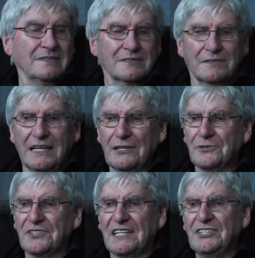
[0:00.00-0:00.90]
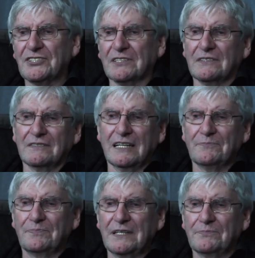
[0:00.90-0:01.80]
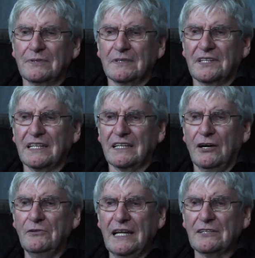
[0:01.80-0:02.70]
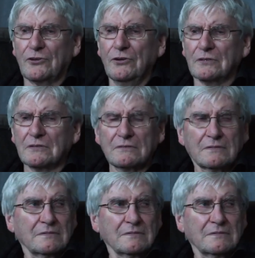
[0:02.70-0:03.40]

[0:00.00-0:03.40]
So now you teach it, and people think, oh, there, of course.